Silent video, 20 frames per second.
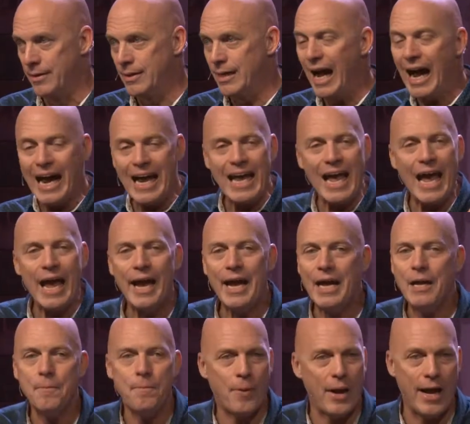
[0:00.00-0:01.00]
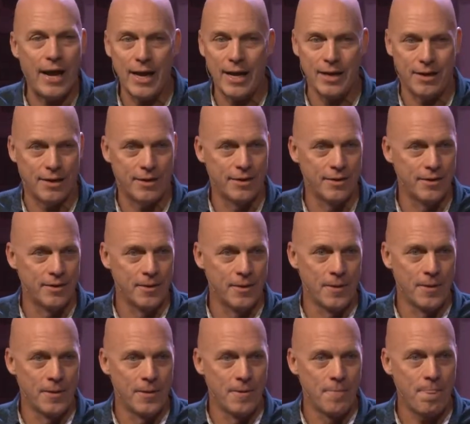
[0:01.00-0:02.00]
I hate pain.
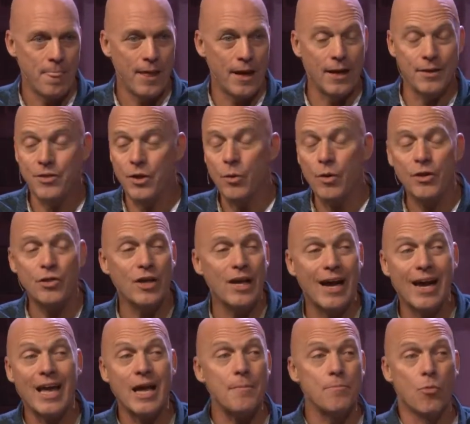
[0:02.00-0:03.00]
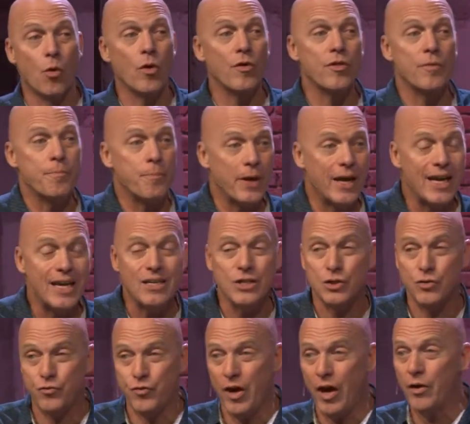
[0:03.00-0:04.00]
And the only thing I hate more than pain is
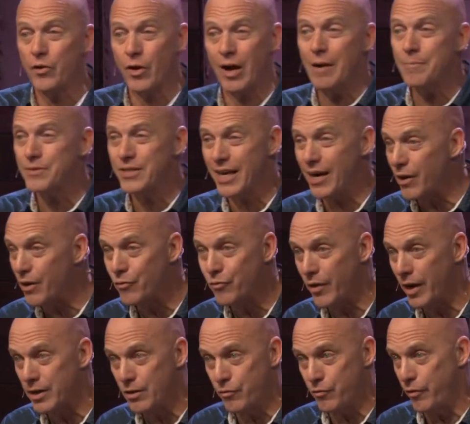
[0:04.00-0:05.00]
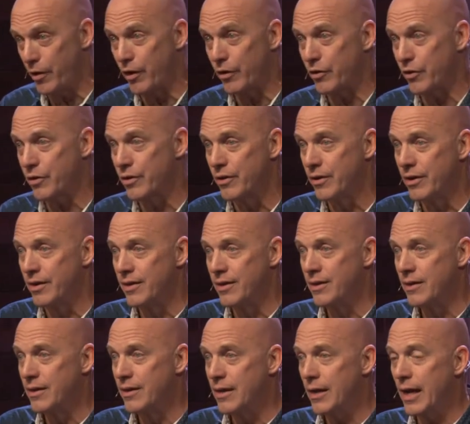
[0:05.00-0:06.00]
failure. I'm terrified of failure.
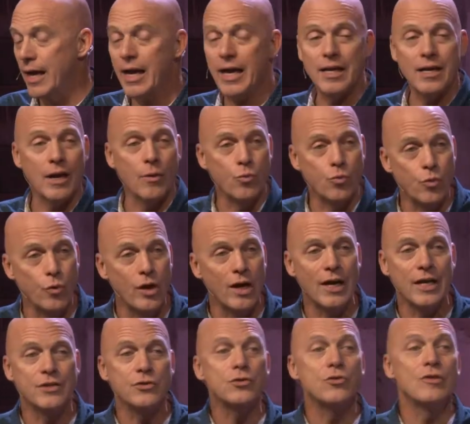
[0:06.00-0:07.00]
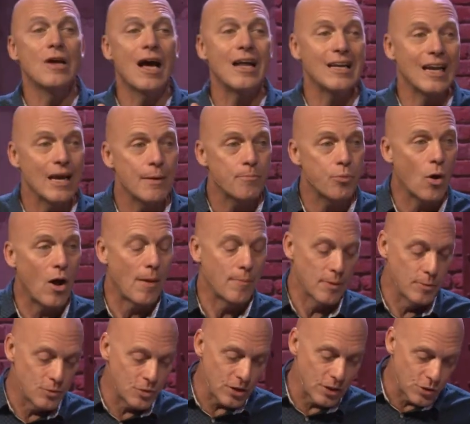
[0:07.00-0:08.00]
And I really do not like
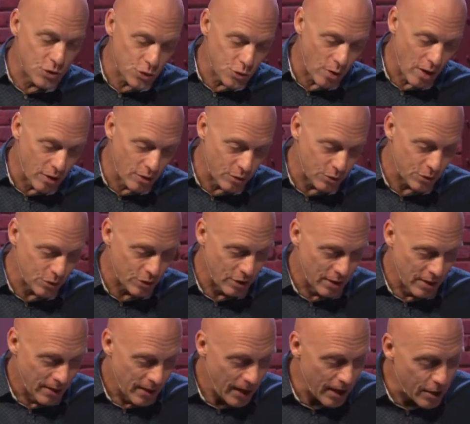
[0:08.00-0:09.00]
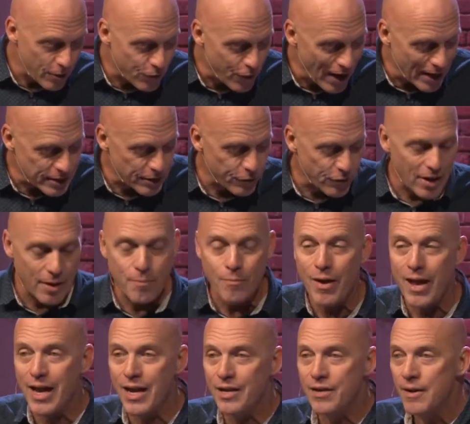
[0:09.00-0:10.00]
problems and struggles. In fact, if they
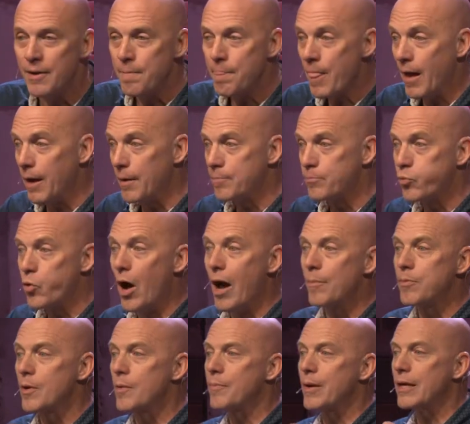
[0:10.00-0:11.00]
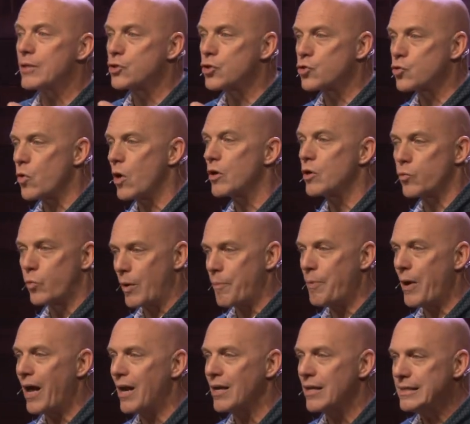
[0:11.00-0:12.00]
made a problem and struggle
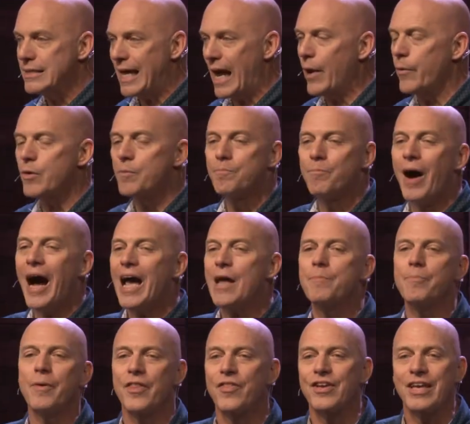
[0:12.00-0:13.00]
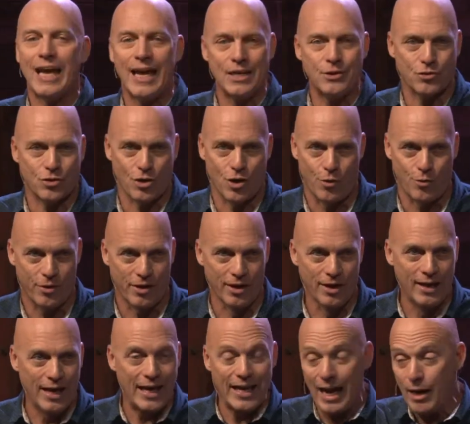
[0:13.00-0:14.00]
repellent, I would buy it by the caseload,
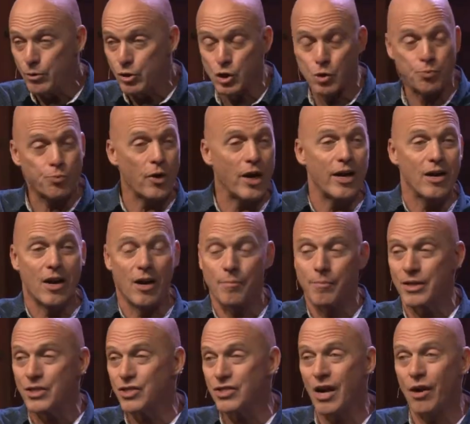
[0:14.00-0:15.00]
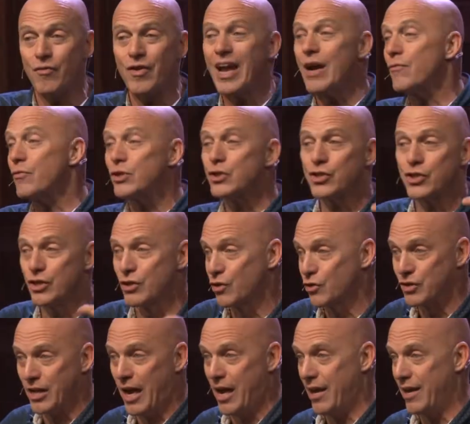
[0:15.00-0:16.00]
and I would spray it on myself every single
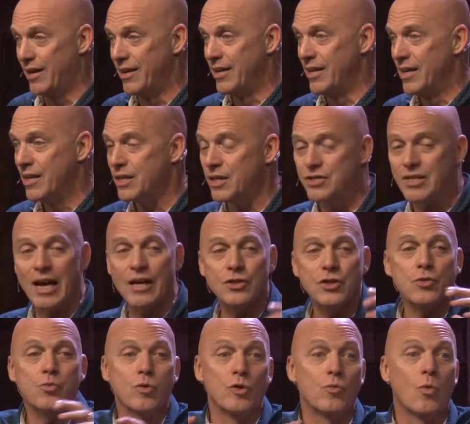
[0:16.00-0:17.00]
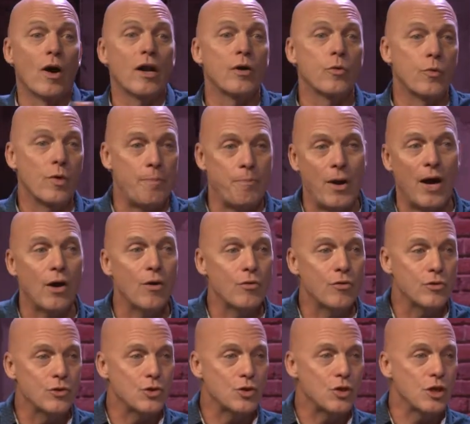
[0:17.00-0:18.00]
day because I just would want to repel
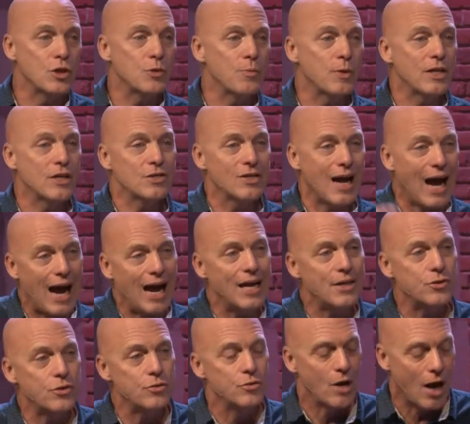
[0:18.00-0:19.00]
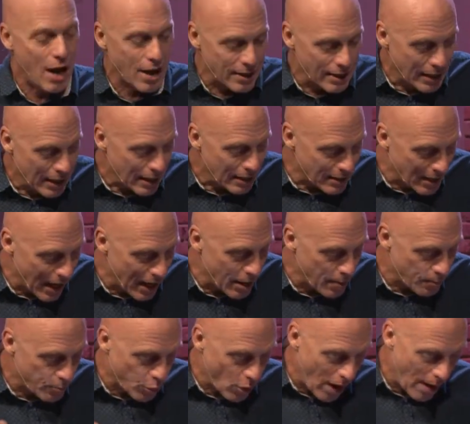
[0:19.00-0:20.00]
those things because I do not
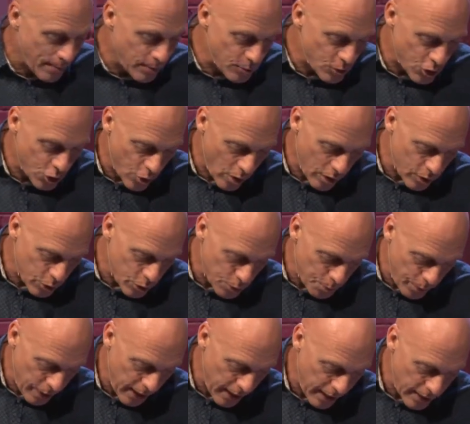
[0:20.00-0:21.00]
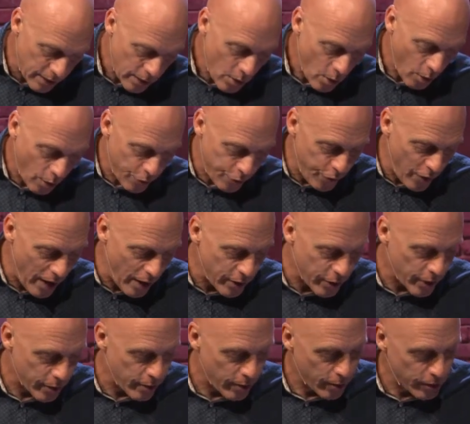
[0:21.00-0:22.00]
like problems, struggles, pain, or
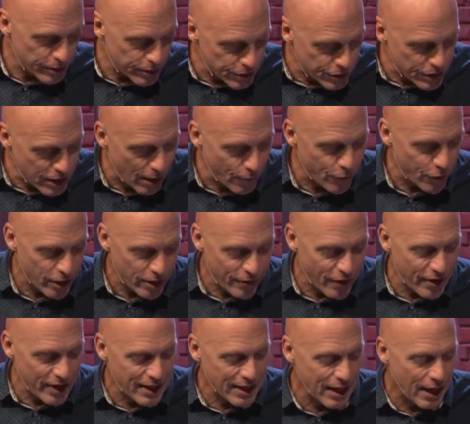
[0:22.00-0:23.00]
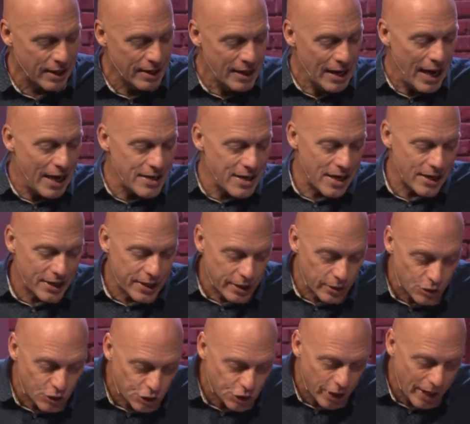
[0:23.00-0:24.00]
failure, or discomfort of any kind. And yet,
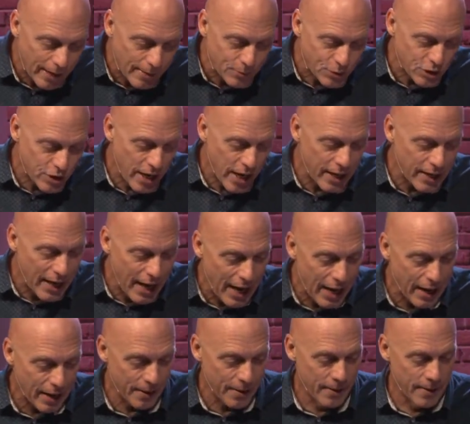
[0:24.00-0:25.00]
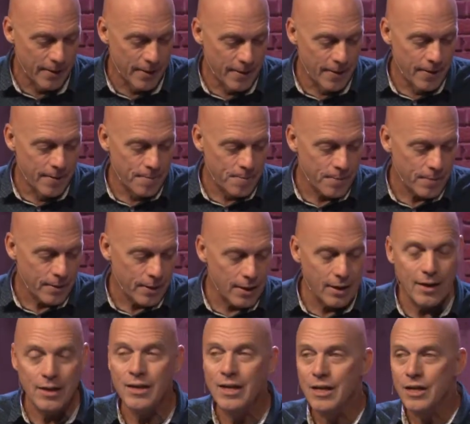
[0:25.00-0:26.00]
here's James saying, hey,
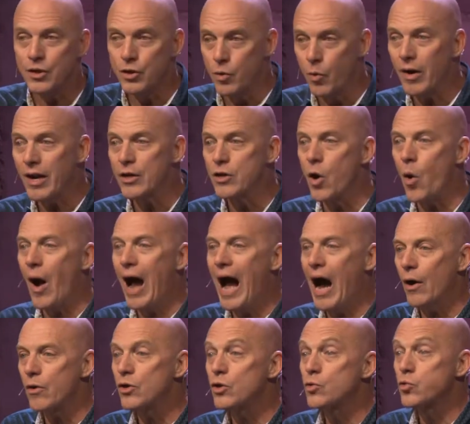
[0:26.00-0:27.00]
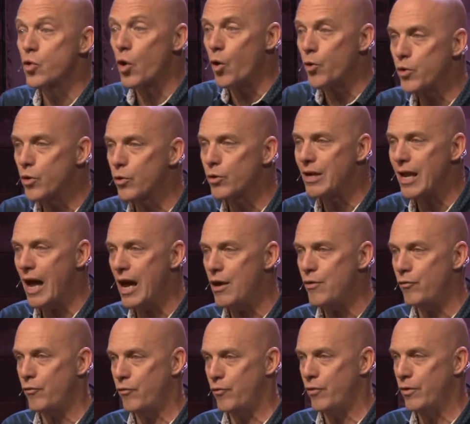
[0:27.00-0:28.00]
you want to know how to grow your
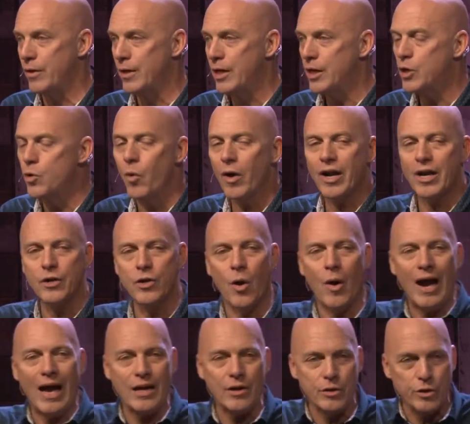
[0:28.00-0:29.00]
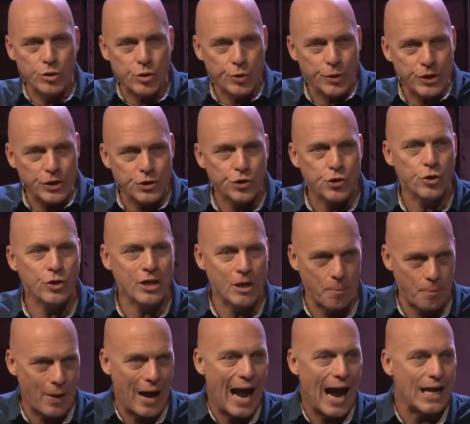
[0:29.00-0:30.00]
life? You want to know how to increase your
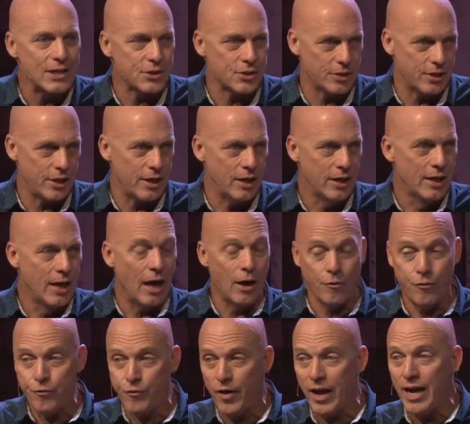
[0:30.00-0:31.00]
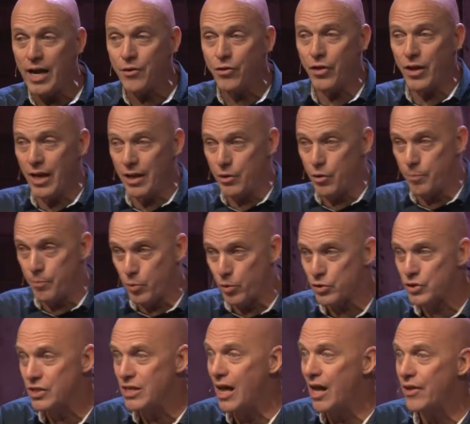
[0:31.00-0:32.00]
capacity of faith and your
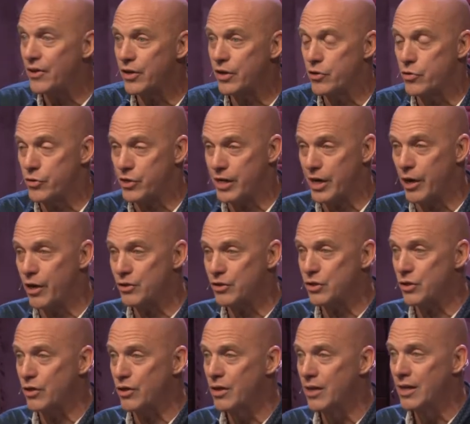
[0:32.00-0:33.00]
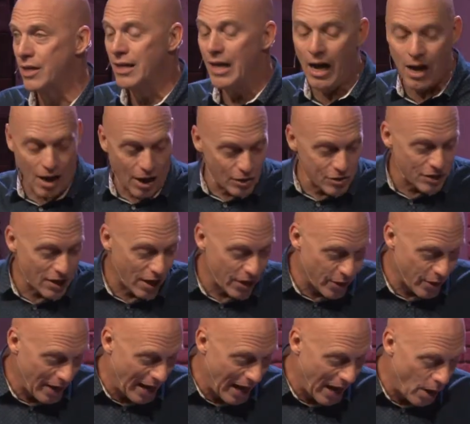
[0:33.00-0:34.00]
personality and your character? I'll tell
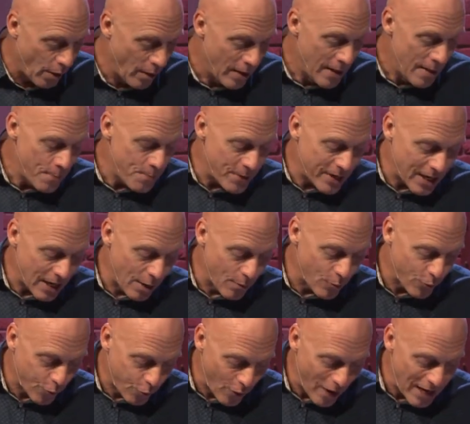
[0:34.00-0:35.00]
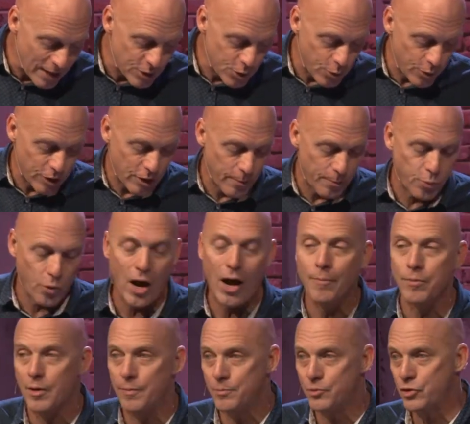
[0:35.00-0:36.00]
you how. Become friends with your
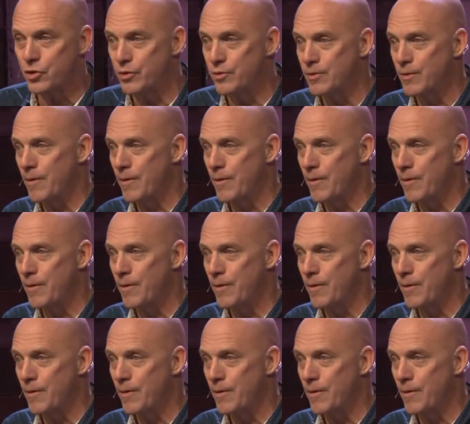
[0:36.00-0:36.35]
problems.